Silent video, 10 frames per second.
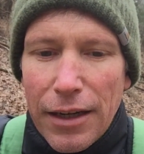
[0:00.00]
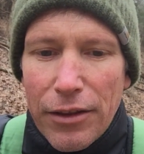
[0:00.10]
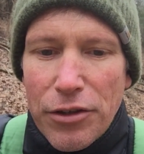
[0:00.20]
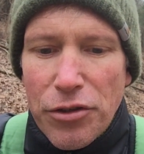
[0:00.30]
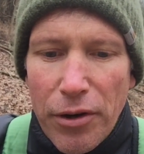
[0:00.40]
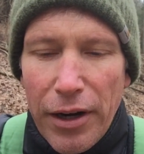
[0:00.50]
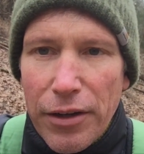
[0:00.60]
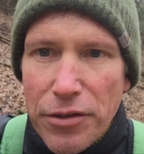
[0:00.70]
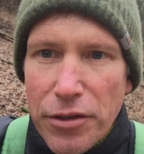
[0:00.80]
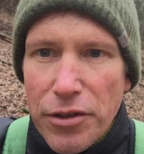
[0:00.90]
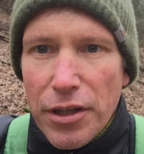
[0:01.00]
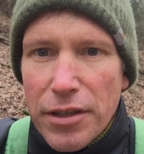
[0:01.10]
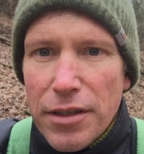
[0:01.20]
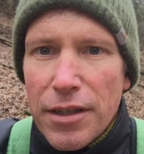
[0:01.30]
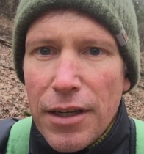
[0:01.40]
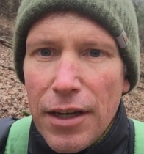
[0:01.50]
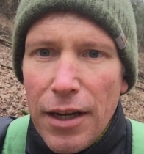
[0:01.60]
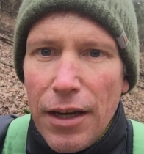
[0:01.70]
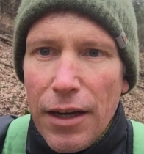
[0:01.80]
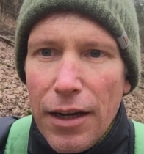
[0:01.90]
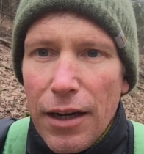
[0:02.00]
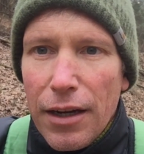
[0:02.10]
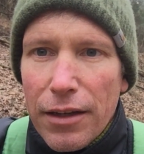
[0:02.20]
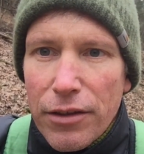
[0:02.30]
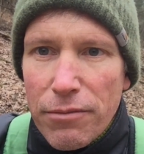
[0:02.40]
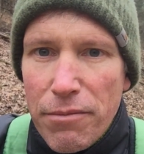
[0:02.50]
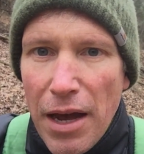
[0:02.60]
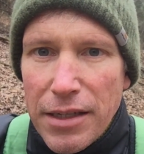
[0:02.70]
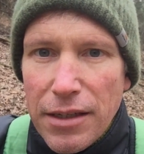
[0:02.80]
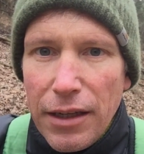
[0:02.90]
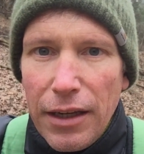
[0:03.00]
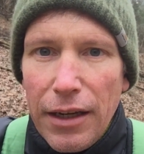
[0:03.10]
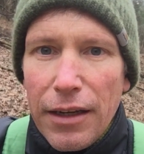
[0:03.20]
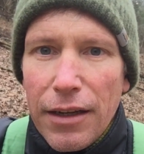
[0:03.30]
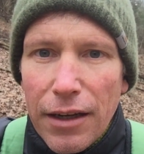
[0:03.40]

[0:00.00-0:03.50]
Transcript: The trails are just, they're messy.